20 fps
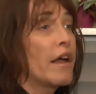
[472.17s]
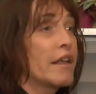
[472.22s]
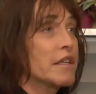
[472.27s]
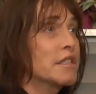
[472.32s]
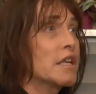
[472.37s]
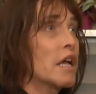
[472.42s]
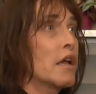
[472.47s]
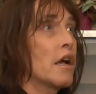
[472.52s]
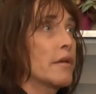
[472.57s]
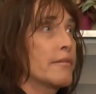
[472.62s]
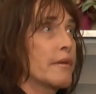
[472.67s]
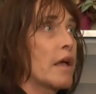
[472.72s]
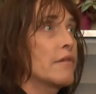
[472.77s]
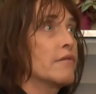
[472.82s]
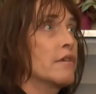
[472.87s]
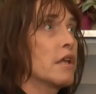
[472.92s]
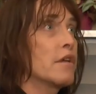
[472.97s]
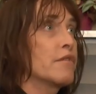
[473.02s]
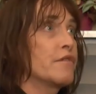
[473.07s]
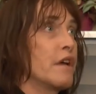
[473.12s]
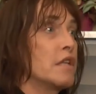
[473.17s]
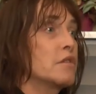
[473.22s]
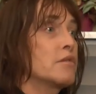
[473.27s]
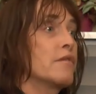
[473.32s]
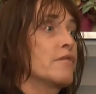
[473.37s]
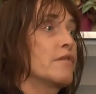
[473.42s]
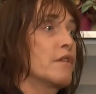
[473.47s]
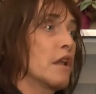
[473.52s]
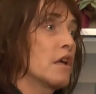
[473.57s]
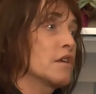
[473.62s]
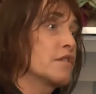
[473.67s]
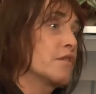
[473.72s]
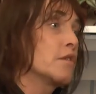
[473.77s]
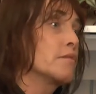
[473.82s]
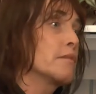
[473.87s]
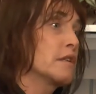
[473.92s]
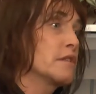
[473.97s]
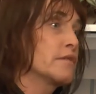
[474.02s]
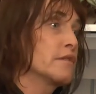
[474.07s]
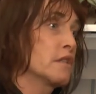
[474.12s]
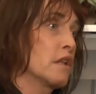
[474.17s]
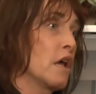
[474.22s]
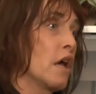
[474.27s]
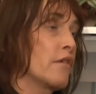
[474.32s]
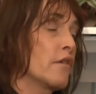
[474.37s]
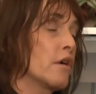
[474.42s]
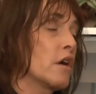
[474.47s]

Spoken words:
can say I became really good friends with him for the last few months of his life.